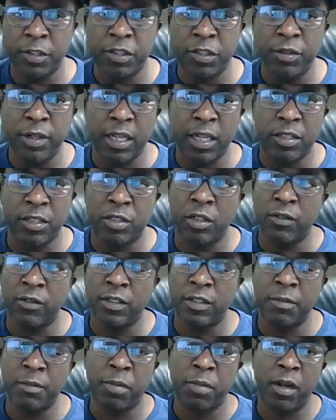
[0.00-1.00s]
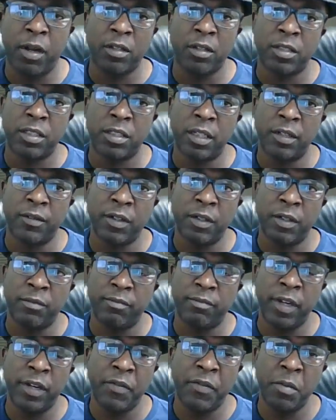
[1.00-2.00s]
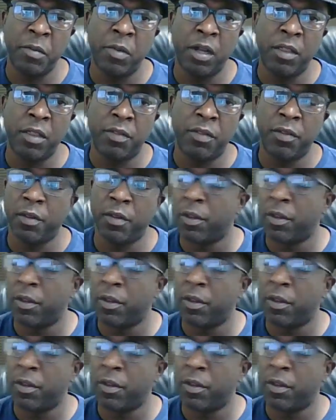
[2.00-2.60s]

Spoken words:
but you got to service that policy every month.